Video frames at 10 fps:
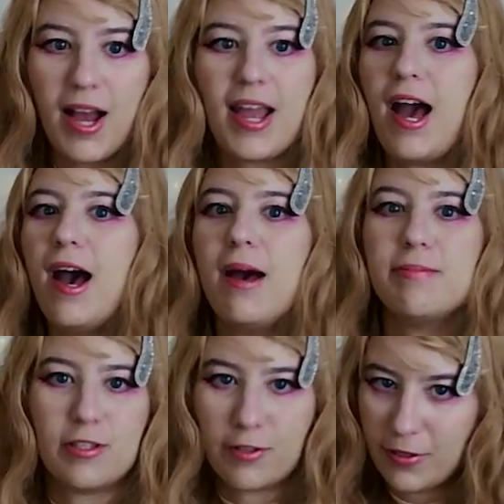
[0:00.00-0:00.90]
I
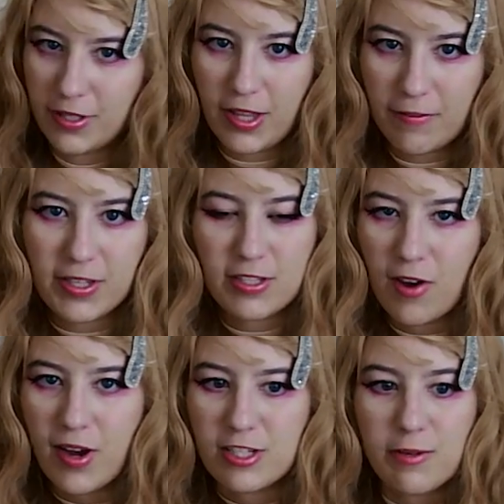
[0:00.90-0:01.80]
absolutely love this
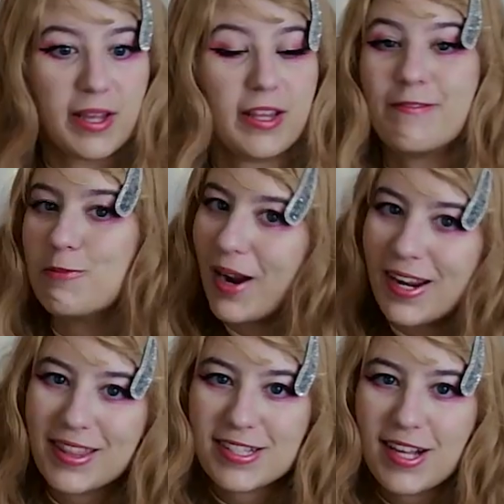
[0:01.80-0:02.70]
costume. I loved
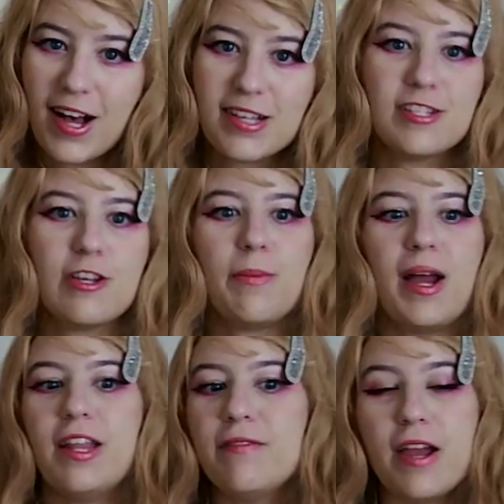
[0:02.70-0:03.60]
wearing this costume.
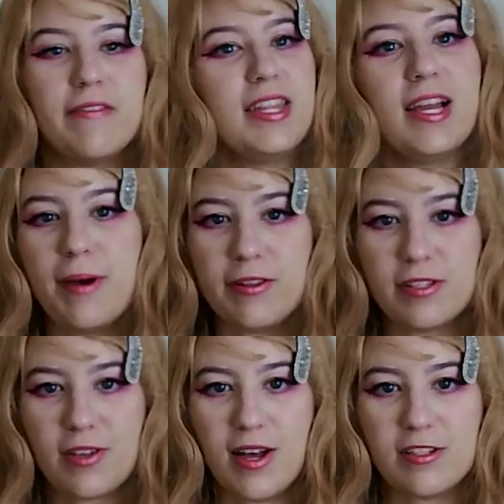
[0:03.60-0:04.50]
I loved everything about
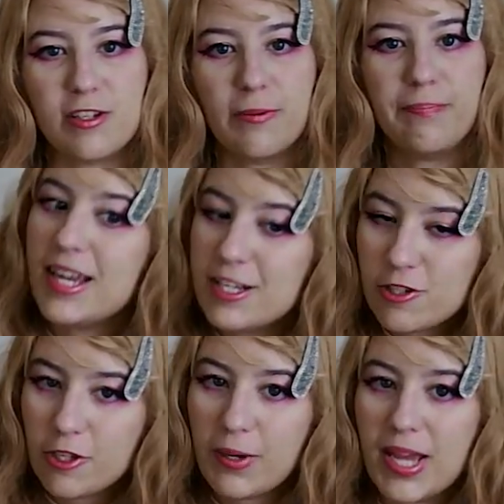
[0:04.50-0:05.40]
this costume.
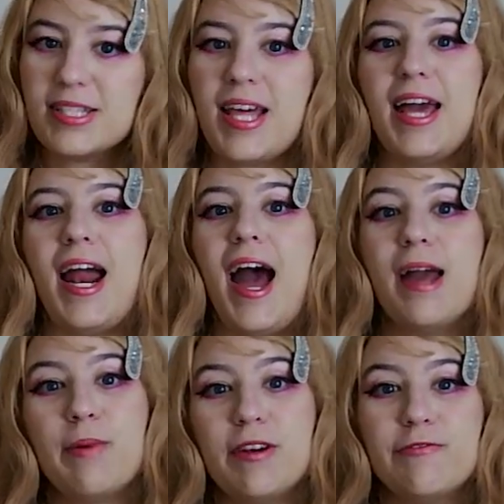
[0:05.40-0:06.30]
Issue is that
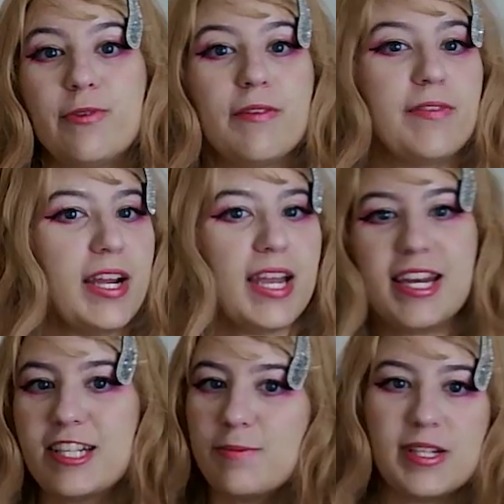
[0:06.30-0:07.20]
I went for a very
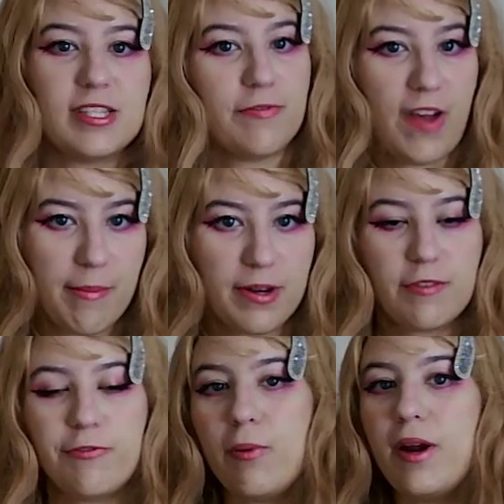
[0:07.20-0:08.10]
inexpensive
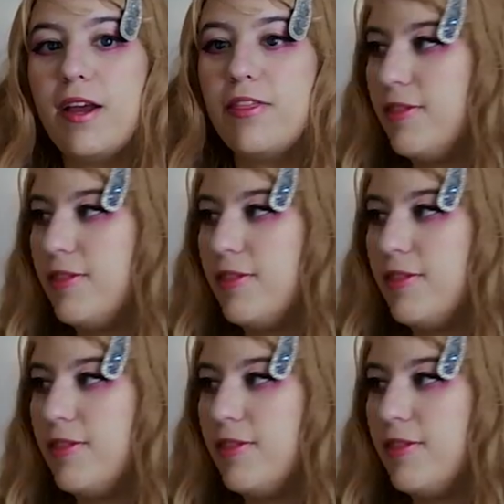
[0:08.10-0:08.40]
fabric for,